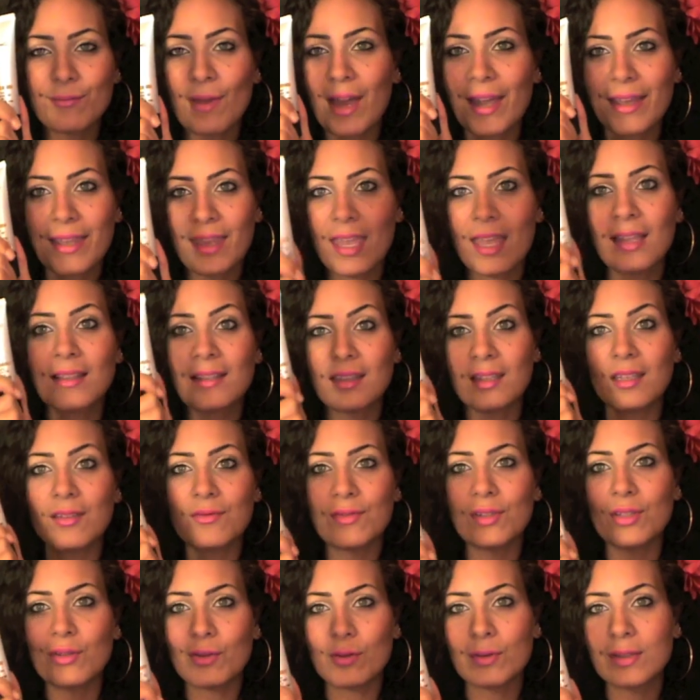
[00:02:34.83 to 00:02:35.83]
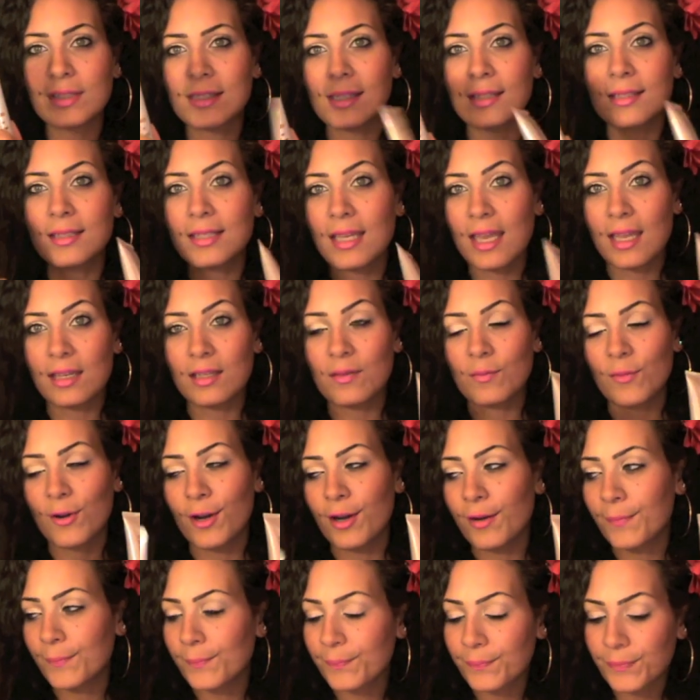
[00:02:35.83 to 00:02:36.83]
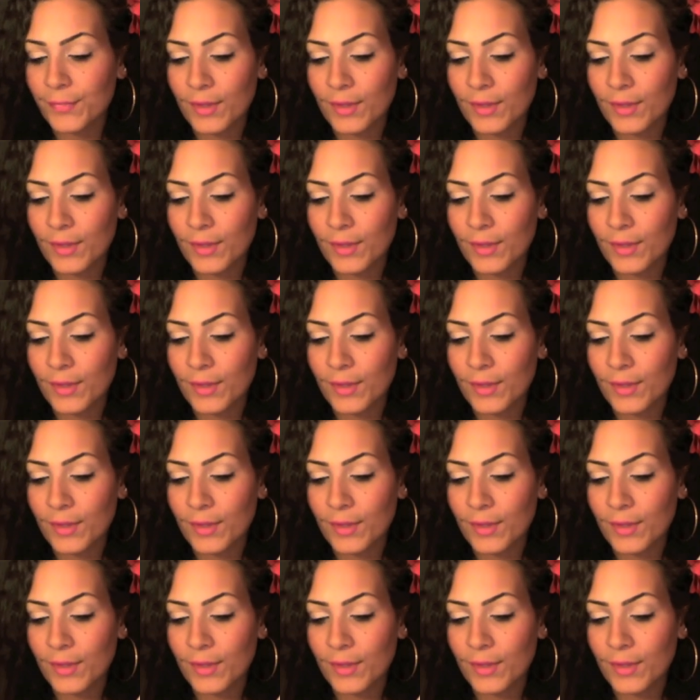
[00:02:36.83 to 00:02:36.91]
I can't even use this anymore